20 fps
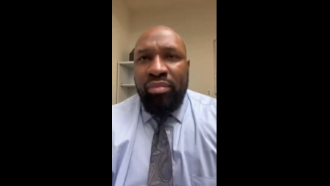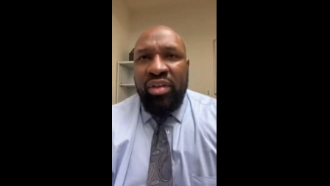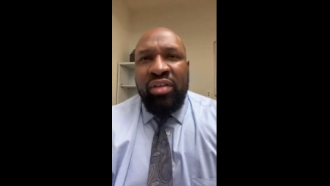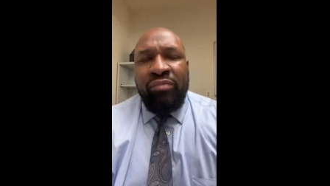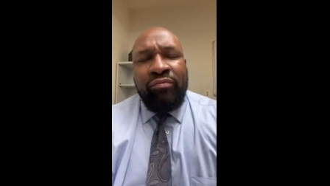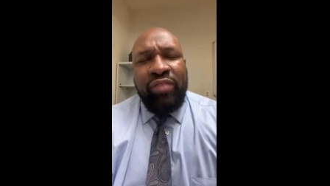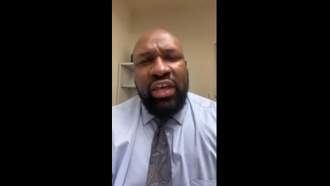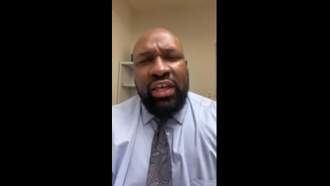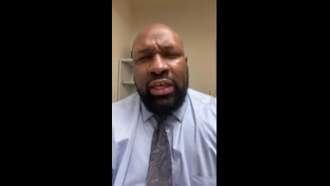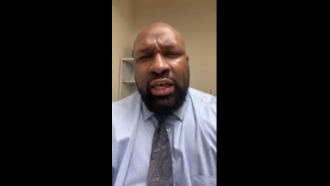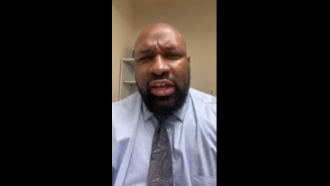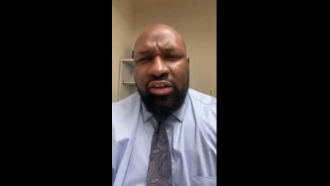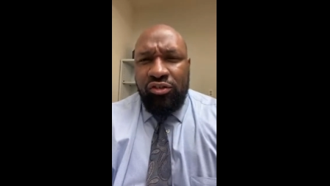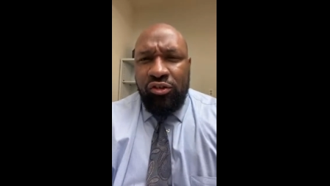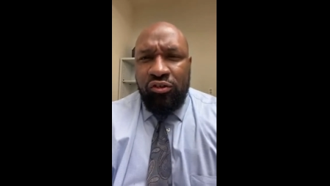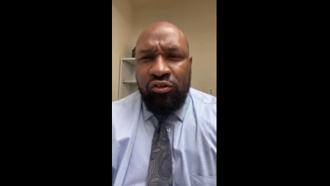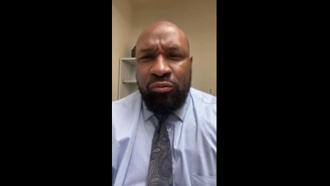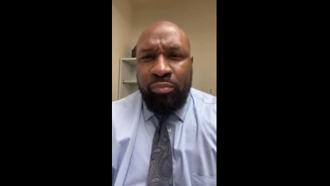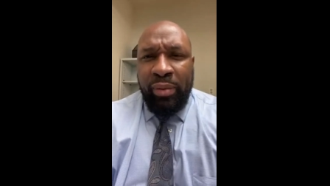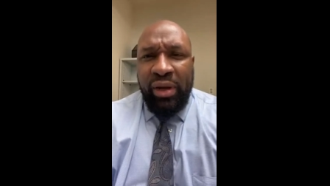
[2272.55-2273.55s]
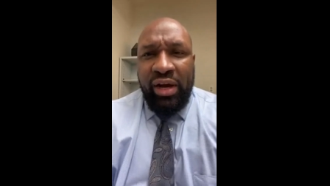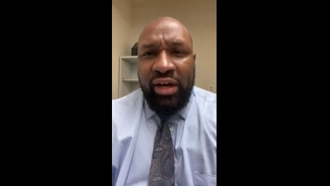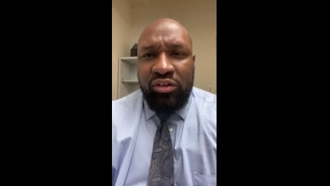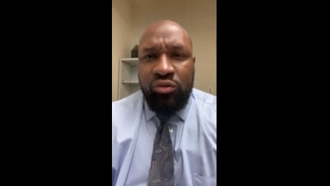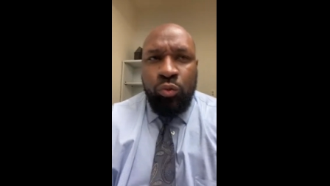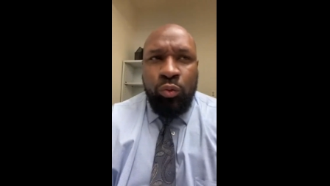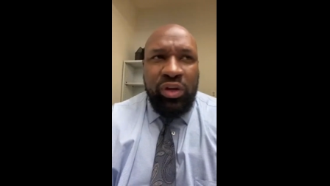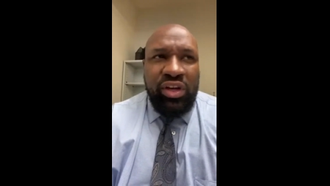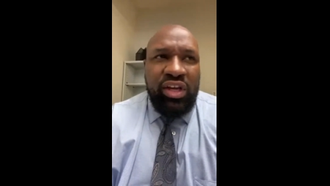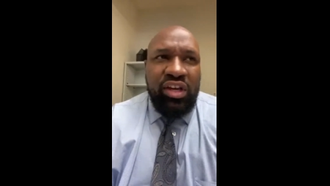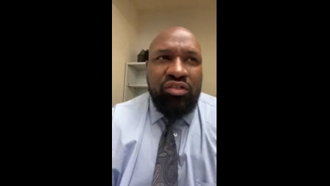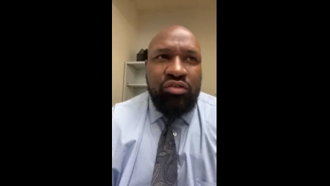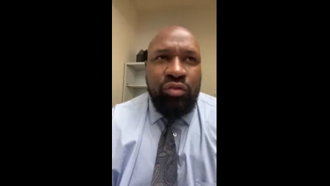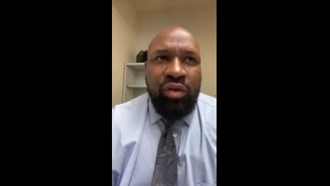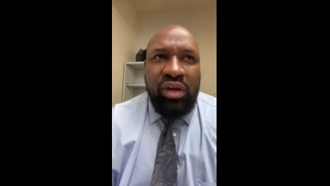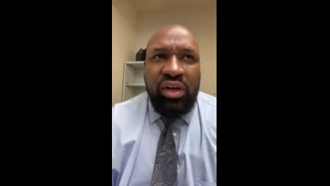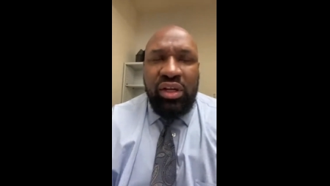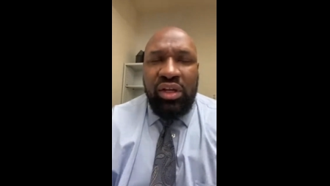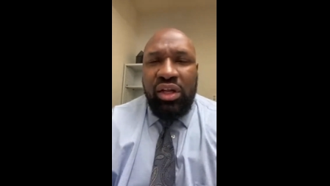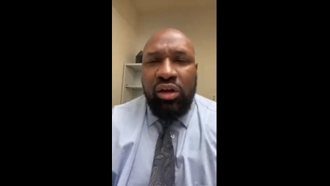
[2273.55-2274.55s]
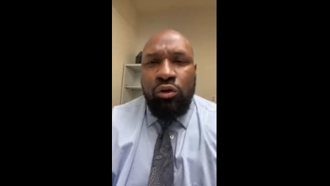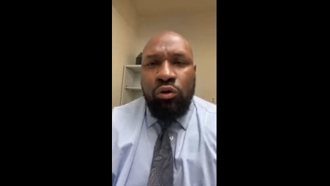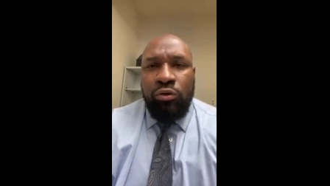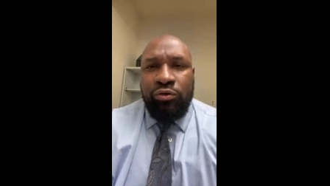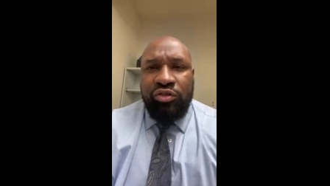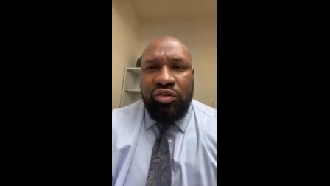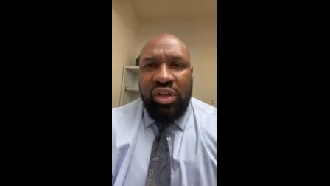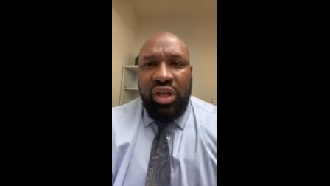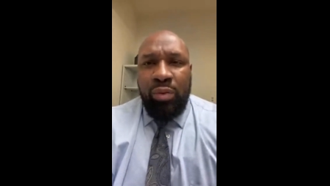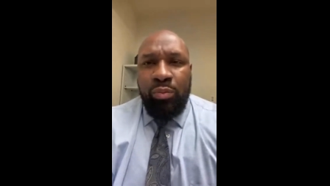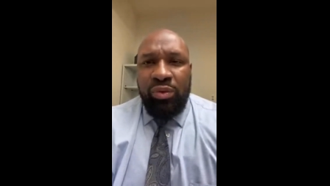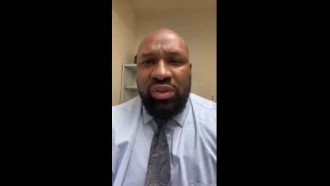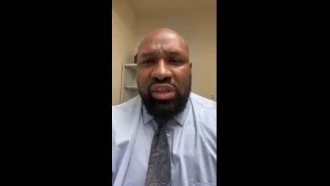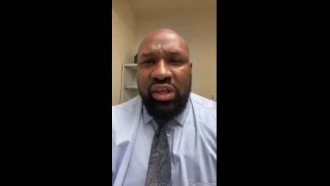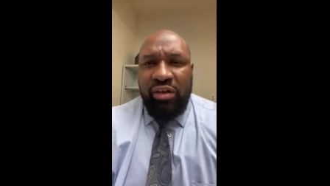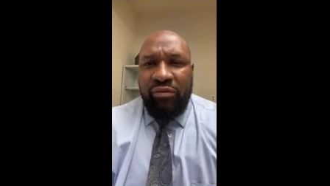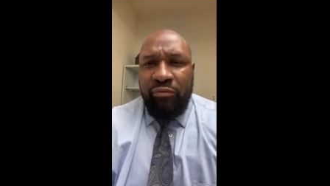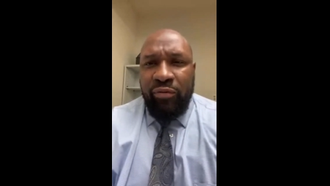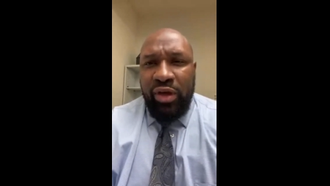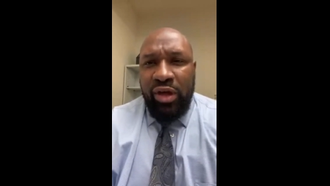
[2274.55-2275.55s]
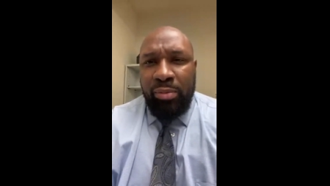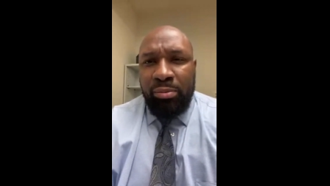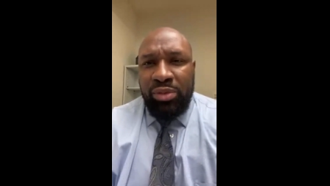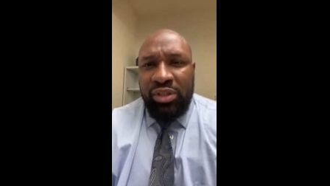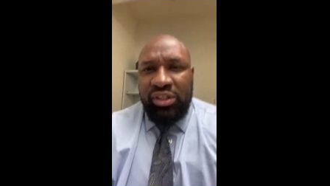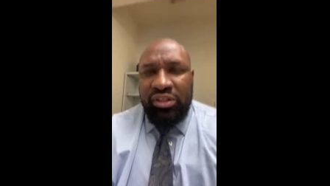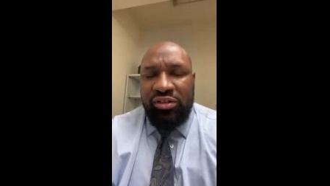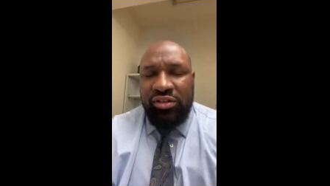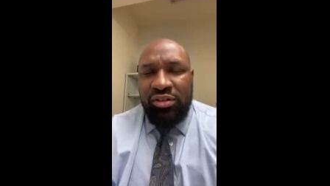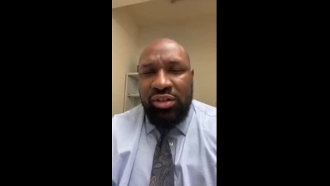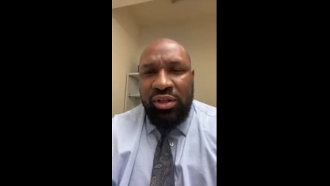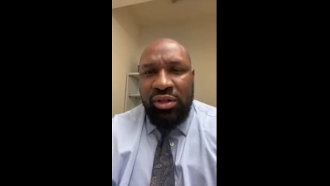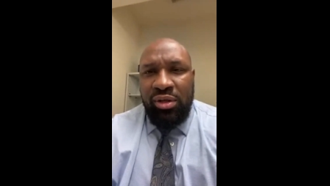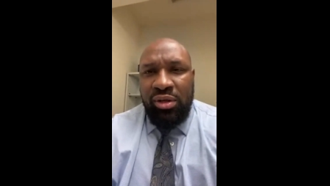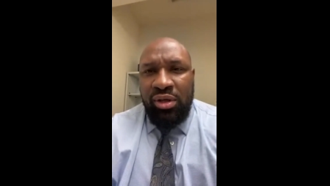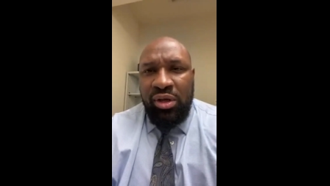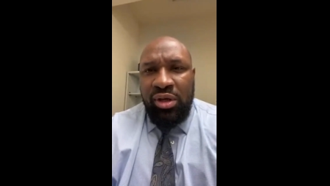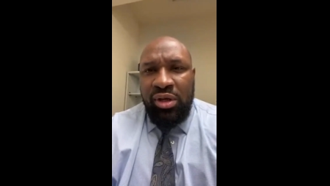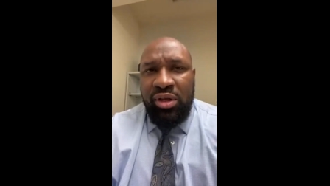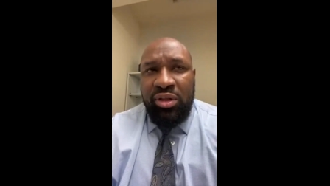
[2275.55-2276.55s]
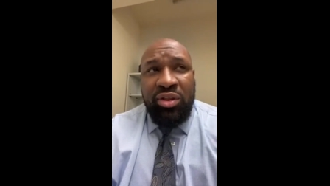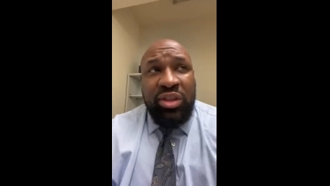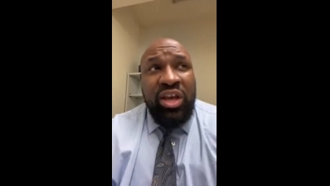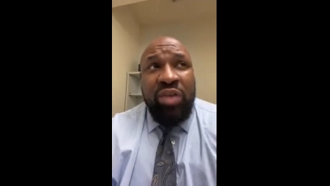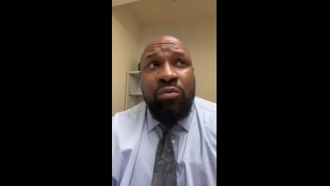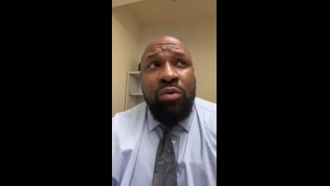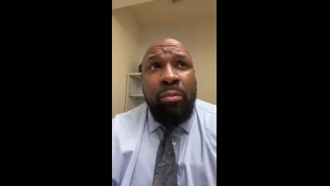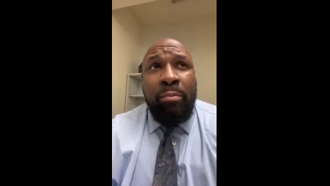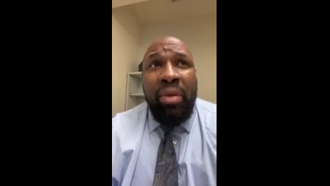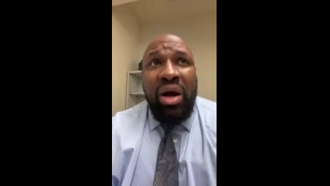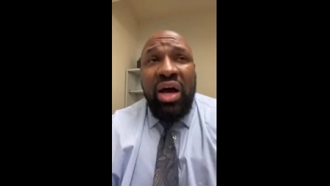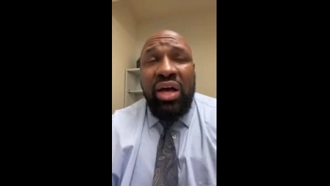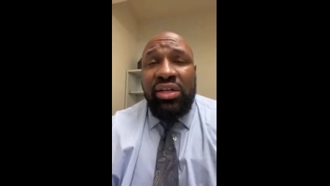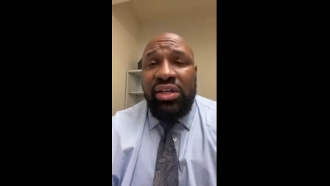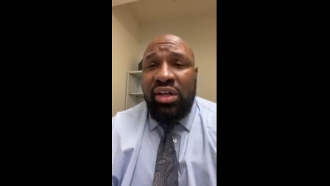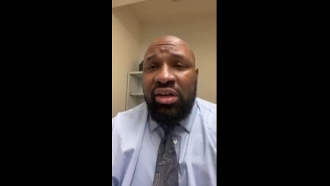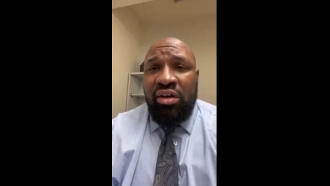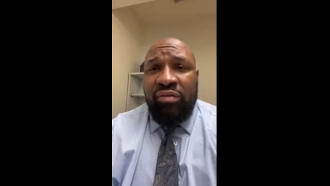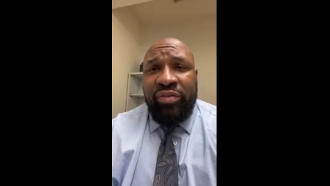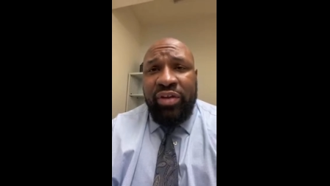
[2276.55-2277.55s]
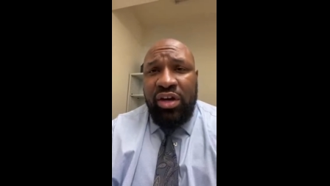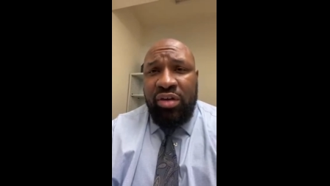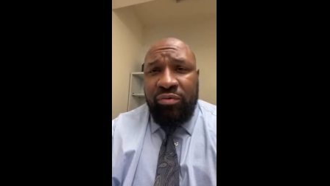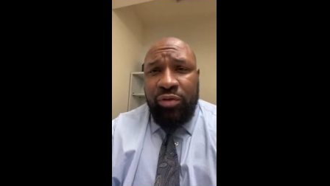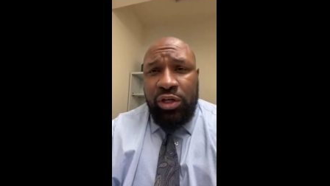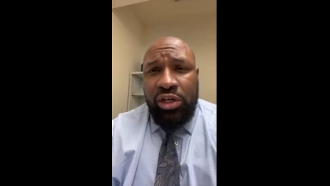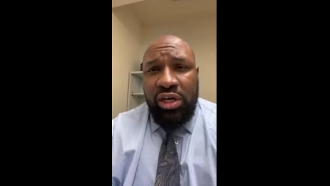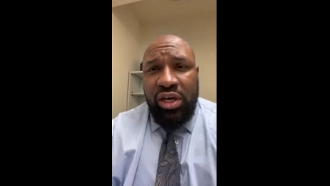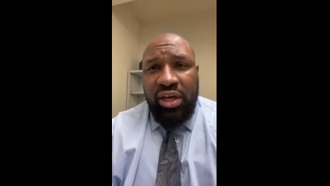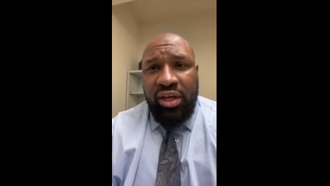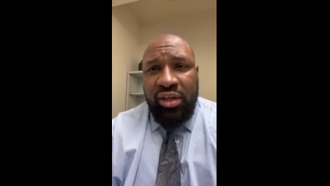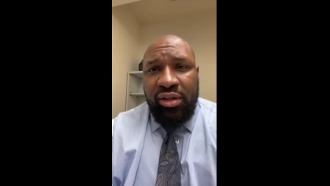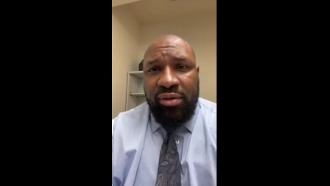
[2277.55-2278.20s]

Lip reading: in vacation spots when they're trying to let off steam with their families. They're reminded of it every day.